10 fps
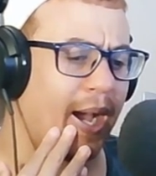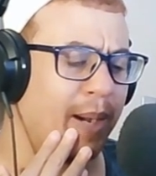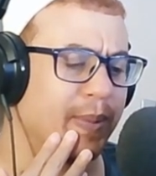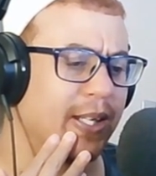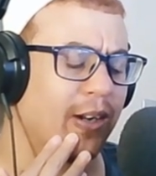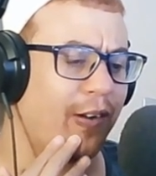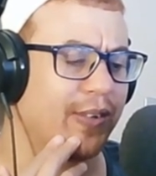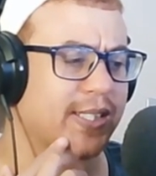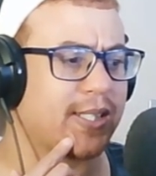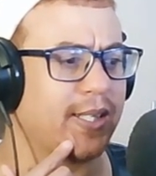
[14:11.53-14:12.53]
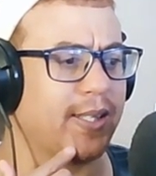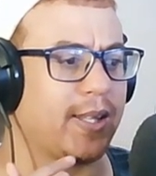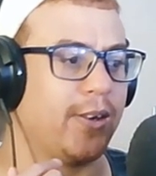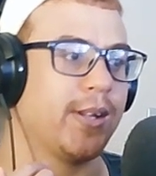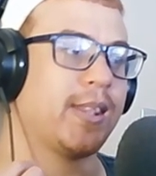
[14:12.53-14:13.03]
I mean, obviously,
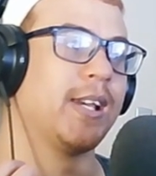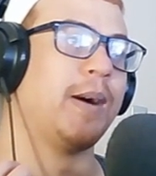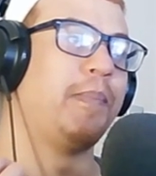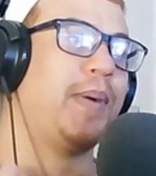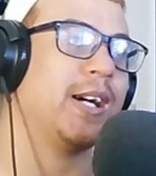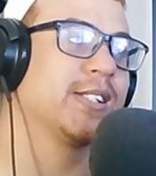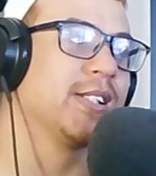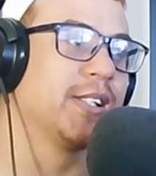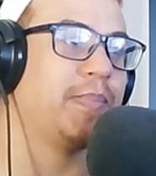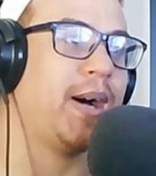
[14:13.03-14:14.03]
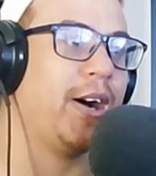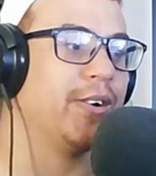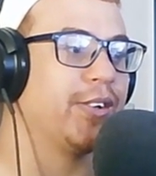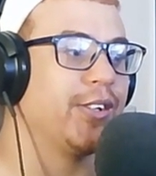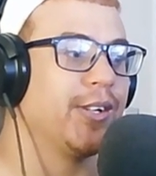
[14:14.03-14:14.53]
the only thing I'm puzzled
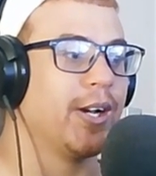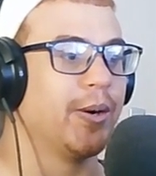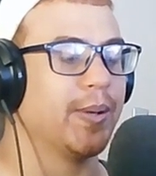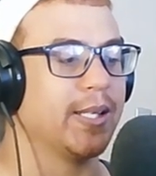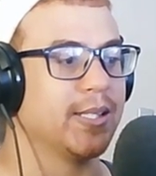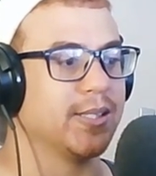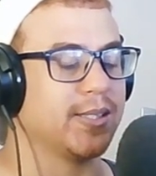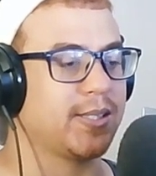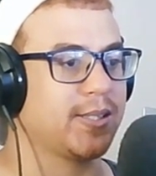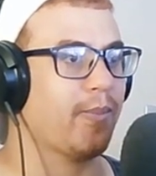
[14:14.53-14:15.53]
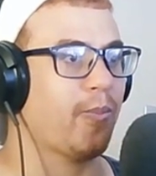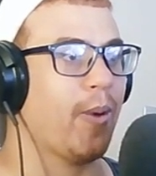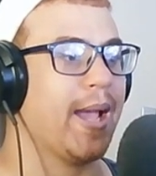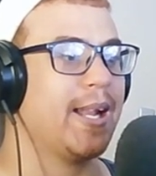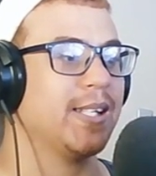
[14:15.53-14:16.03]
about, you know, is
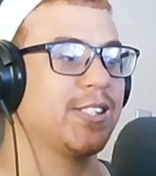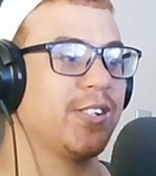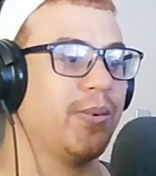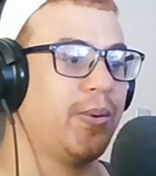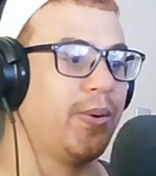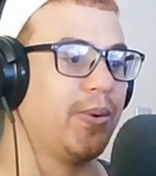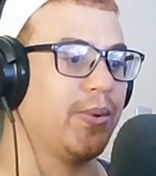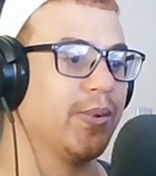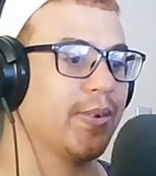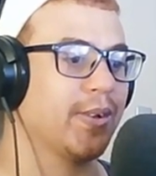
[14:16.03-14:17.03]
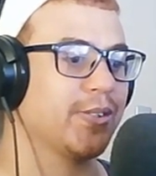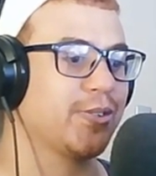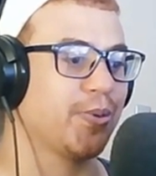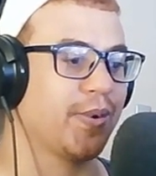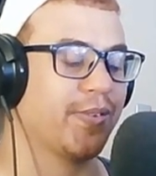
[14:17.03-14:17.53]
where does it all
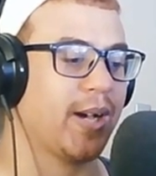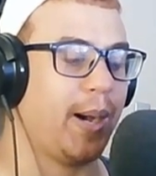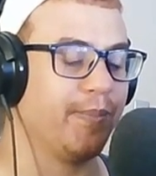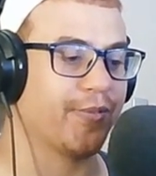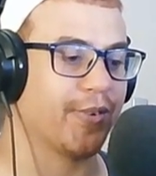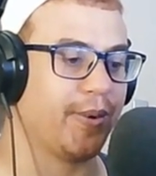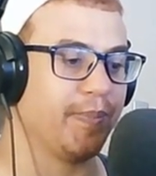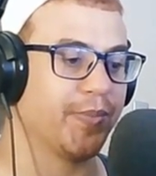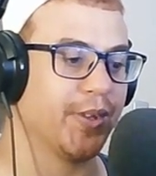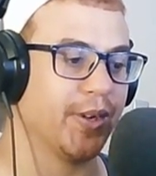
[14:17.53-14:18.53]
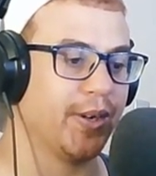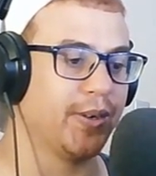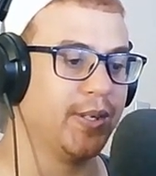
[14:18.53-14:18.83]
sort of come from, you know?